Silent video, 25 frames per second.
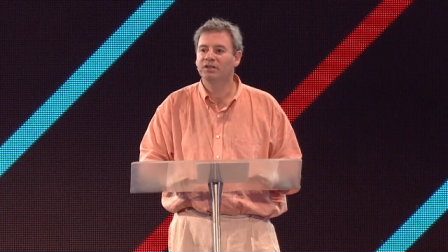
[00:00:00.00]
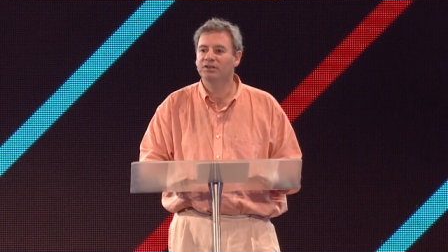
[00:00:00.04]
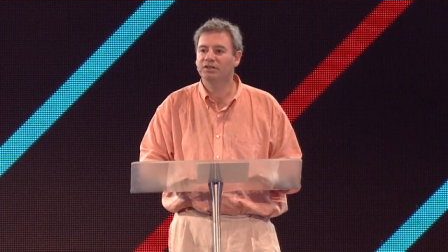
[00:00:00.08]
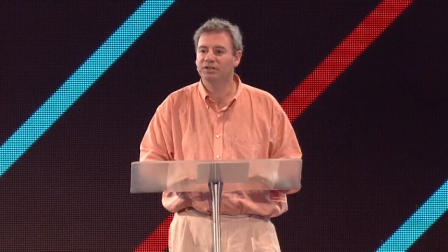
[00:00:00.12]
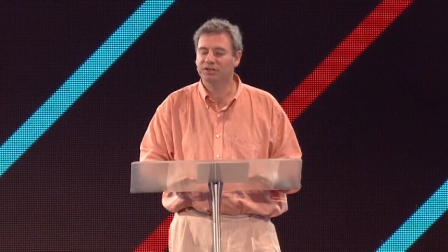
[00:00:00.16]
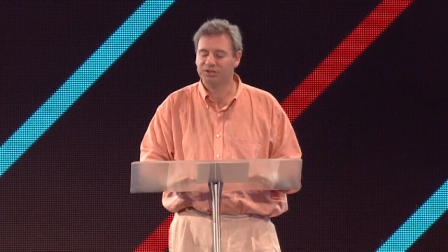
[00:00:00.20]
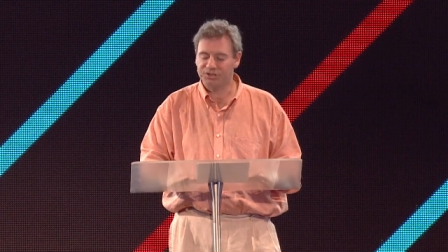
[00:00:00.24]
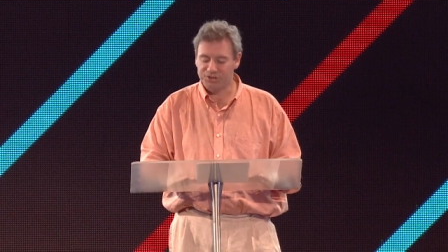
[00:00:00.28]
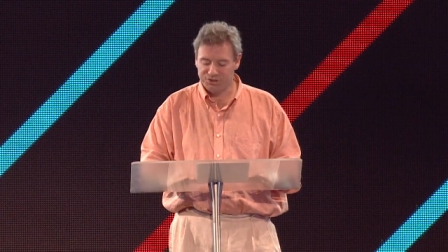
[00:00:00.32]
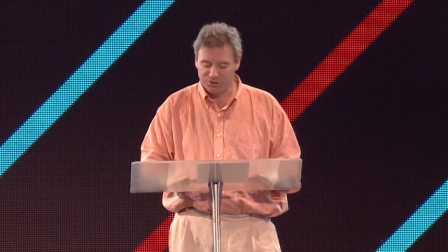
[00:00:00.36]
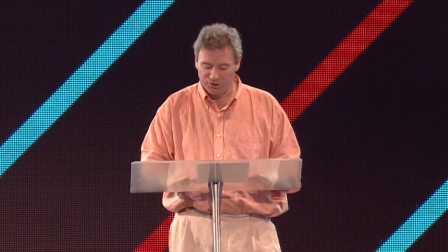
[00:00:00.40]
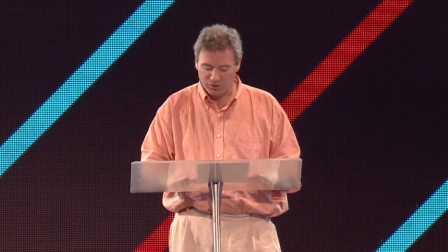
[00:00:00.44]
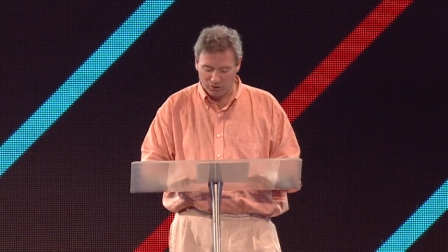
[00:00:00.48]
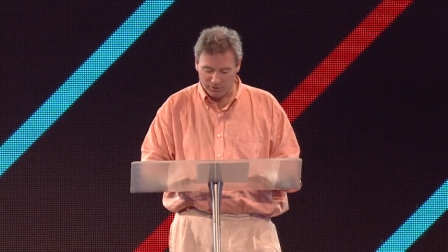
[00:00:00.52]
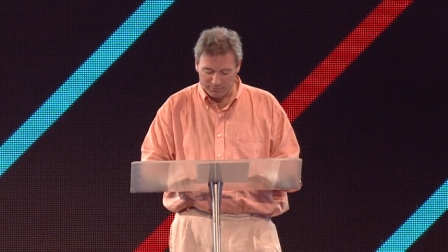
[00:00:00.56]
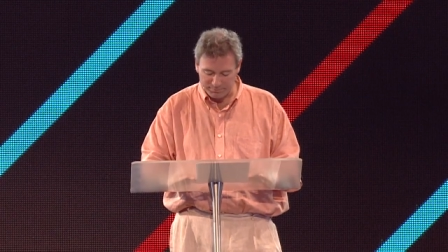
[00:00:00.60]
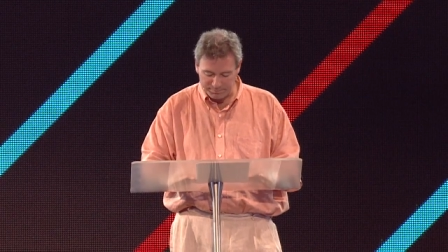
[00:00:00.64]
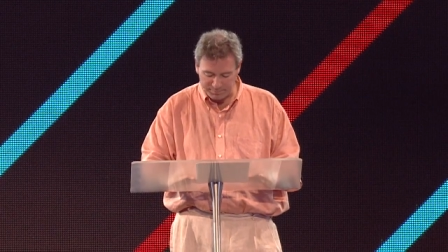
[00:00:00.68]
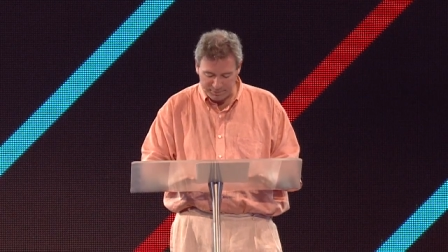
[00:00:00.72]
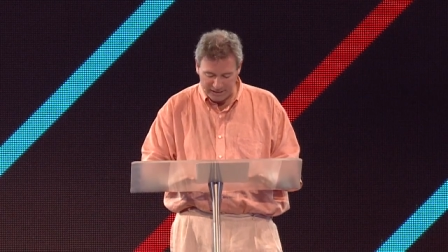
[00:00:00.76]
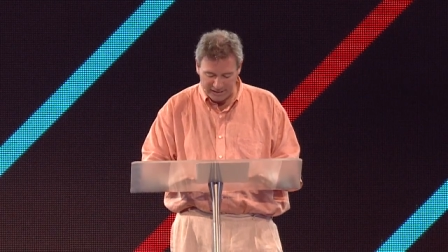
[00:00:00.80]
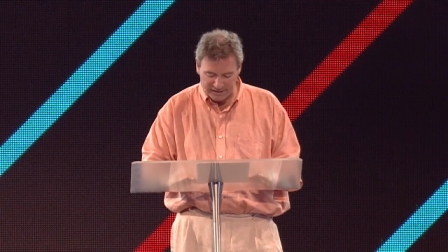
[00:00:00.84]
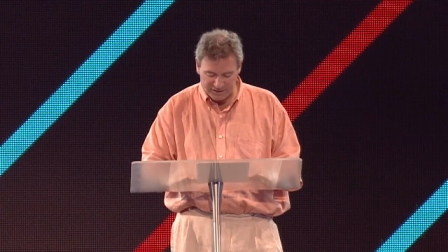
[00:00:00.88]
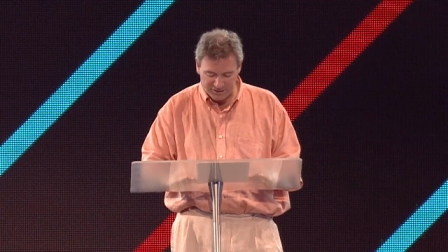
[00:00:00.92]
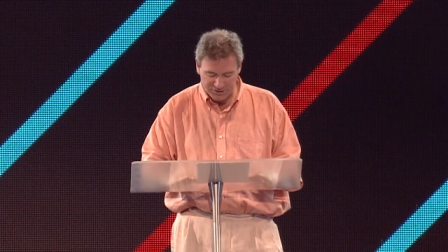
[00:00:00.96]
that's
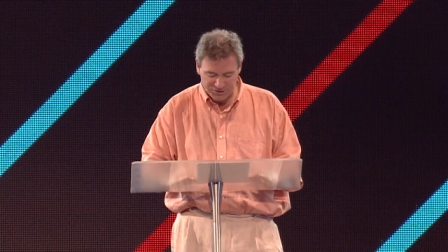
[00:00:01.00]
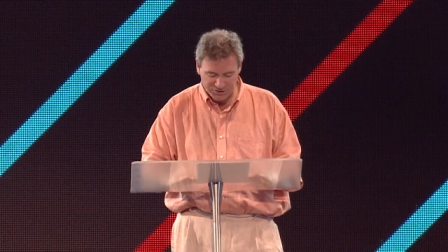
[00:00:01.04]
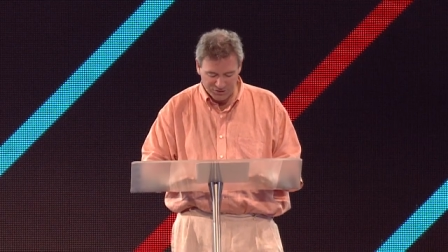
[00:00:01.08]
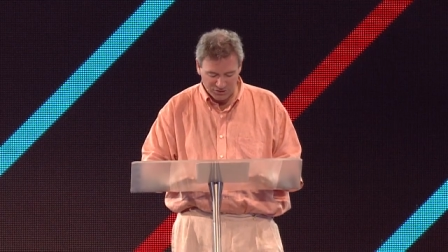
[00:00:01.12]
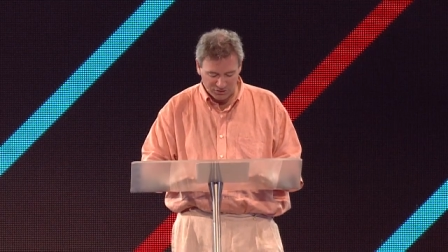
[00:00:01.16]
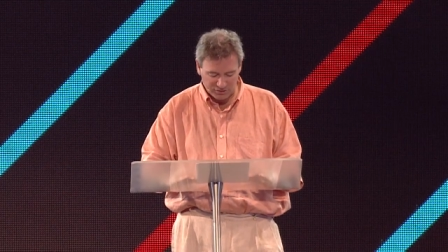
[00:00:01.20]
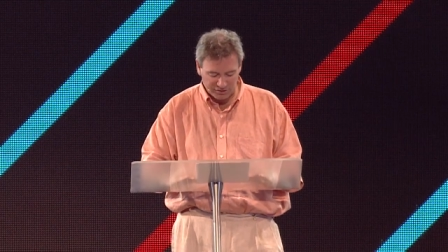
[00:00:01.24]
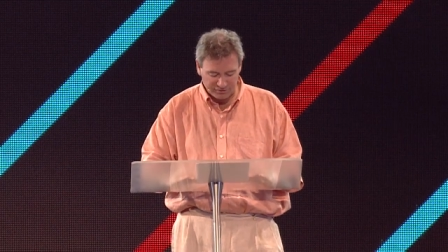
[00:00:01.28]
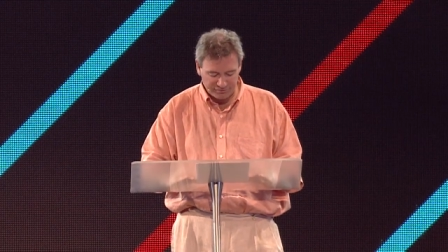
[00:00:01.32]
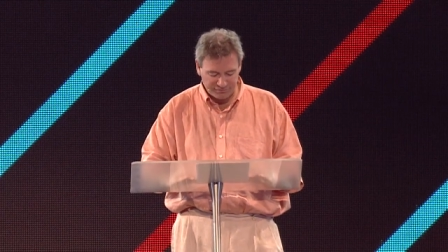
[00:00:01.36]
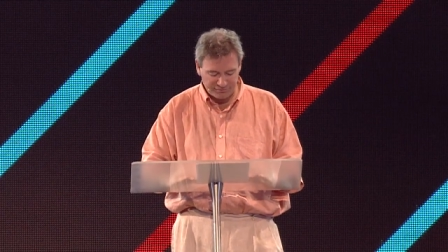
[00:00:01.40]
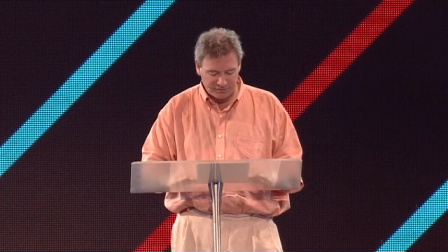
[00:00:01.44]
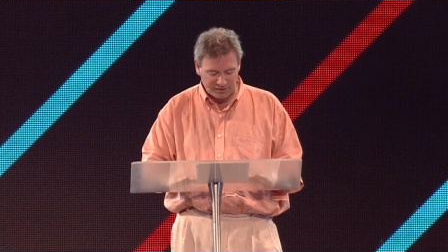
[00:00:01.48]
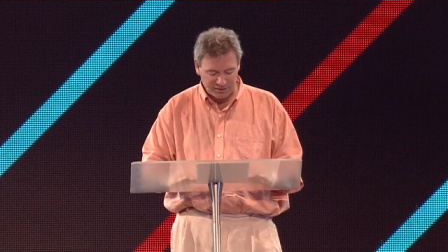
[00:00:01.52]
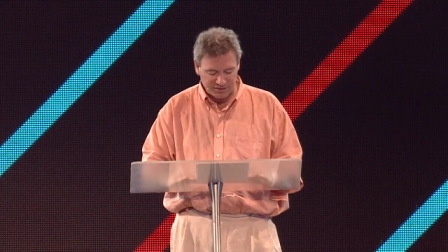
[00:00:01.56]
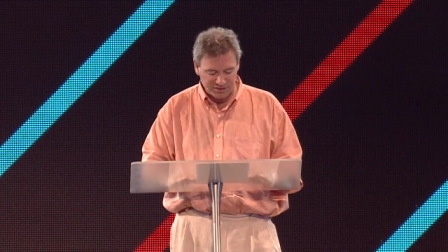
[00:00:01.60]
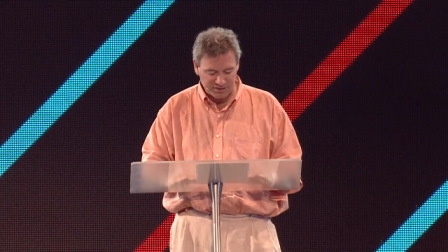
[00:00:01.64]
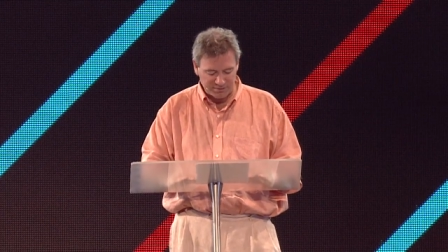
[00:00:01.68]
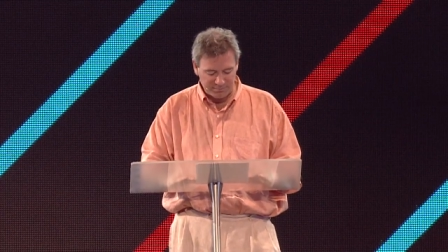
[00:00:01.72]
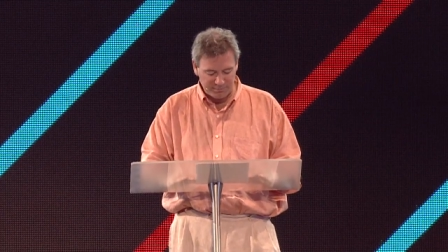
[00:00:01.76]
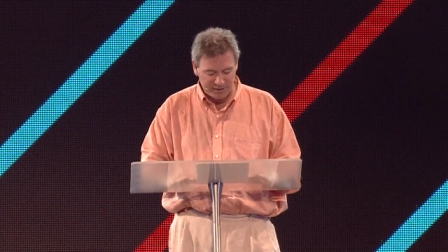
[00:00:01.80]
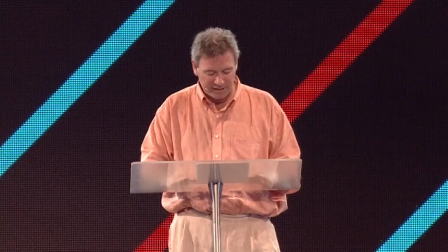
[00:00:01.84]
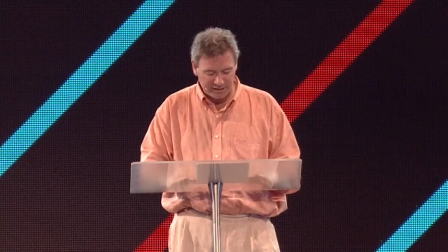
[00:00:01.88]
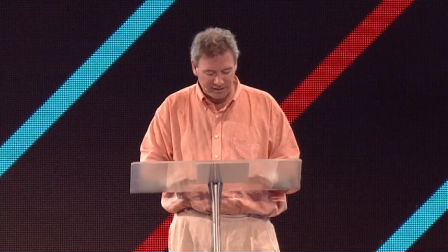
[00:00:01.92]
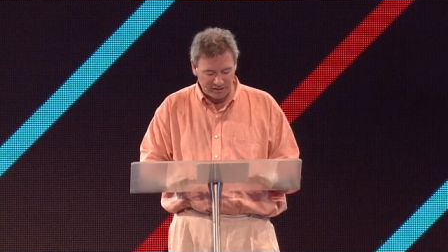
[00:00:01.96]
not based on a
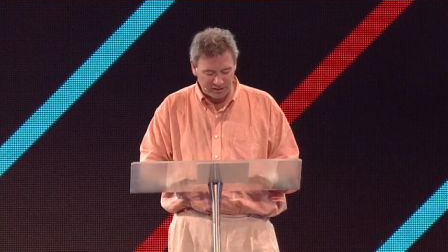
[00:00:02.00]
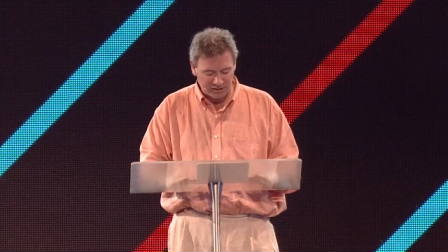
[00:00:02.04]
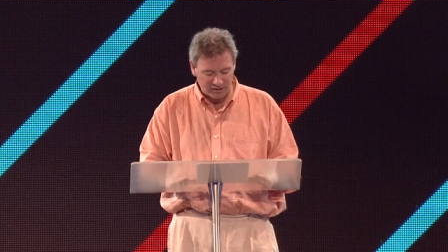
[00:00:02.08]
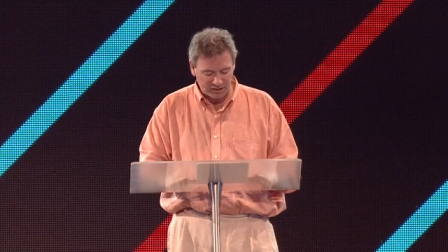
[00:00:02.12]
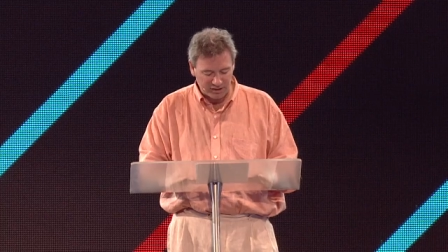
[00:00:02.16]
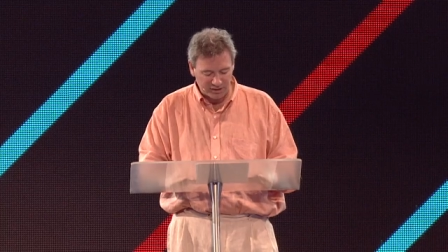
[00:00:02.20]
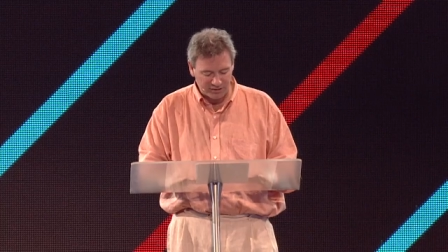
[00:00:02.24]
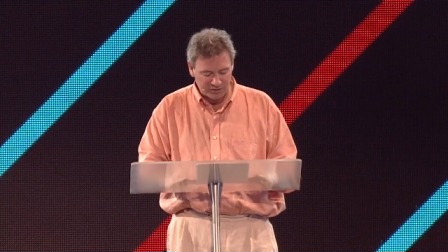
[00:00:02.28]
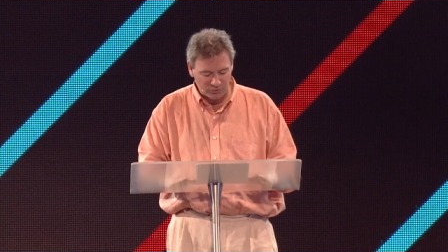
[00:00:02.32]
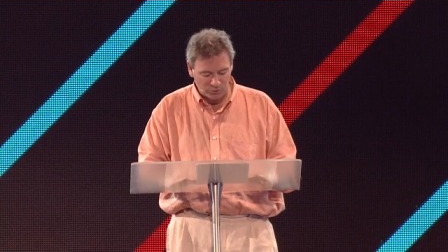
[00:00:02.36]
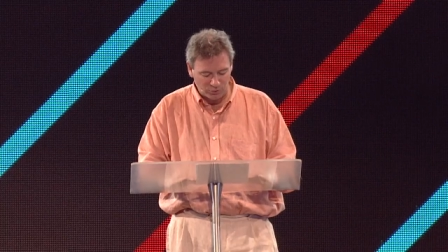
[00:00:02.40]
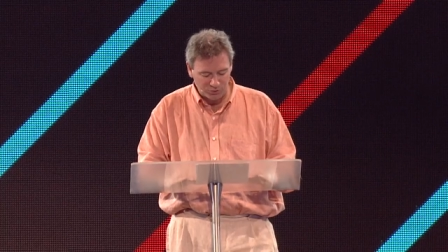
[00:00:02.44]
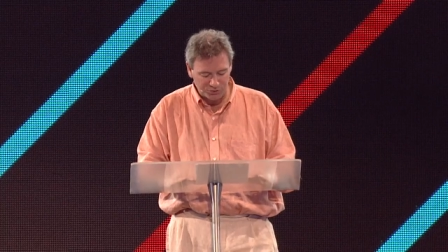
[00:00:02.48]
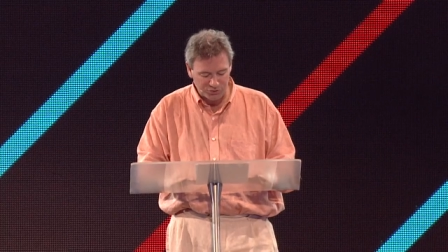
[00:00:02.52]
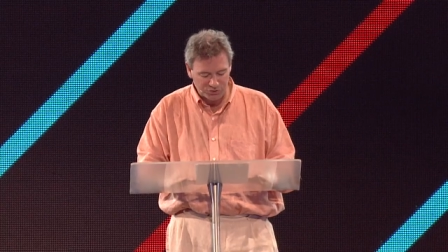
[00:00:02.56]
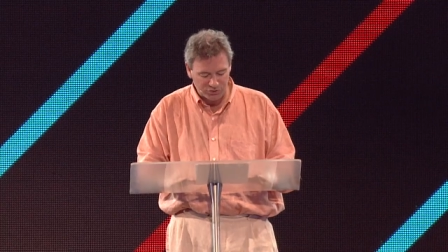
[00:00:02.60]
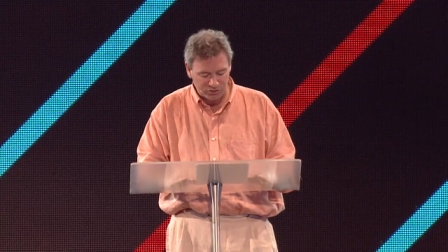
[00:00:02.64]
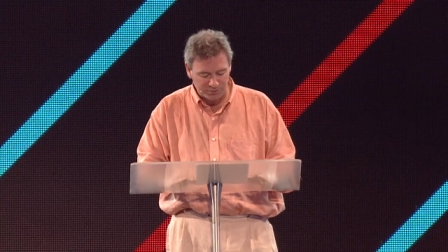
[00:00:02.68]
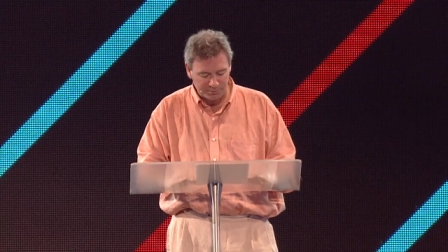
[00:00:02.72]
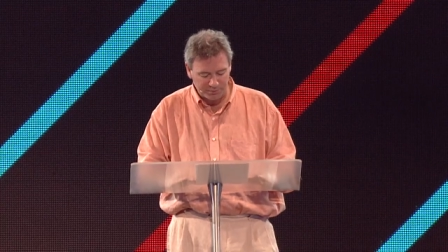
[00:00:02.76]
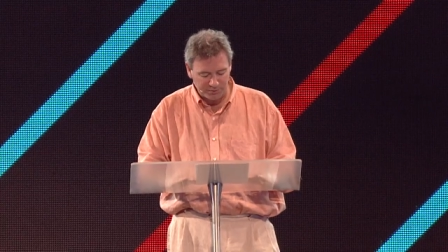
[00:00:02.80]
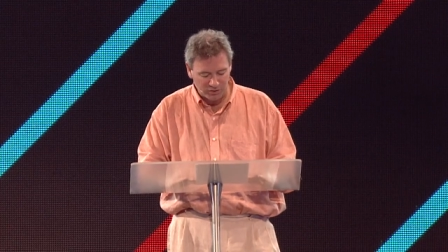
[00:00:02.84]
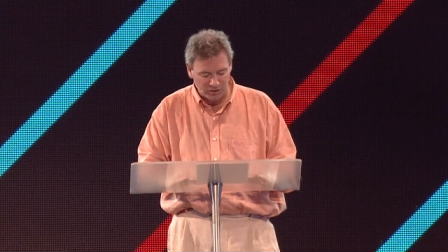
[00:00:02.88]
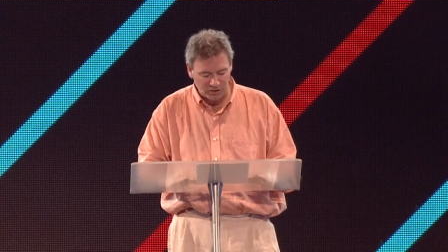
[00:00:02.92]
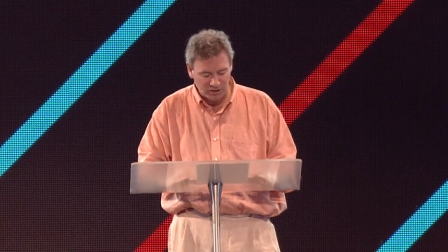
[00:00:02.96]
fundamental,
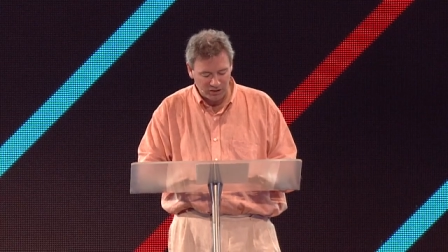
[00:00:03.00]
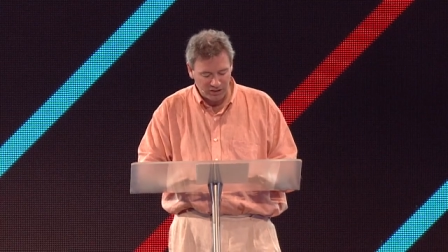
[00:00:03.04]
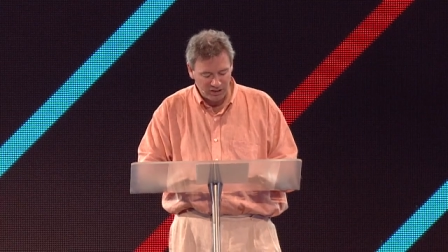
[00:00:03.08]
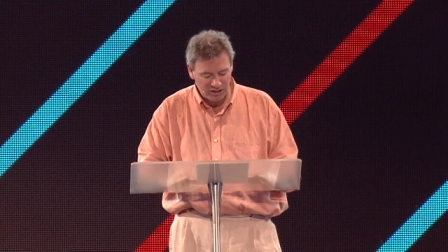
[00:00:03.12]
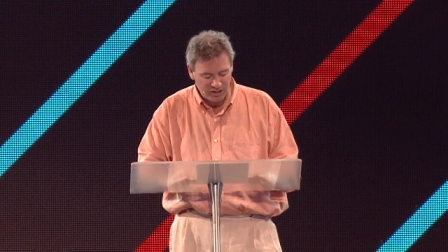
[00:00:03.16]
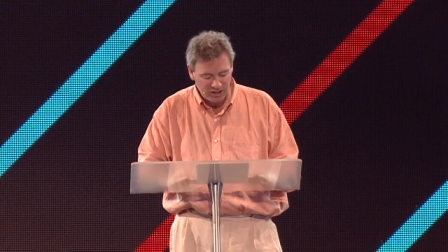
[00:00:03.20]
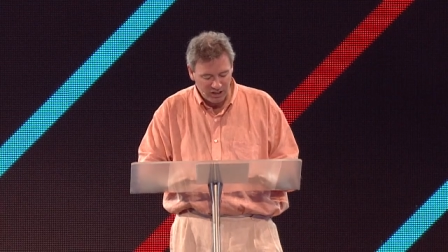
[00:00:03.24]
unalterable,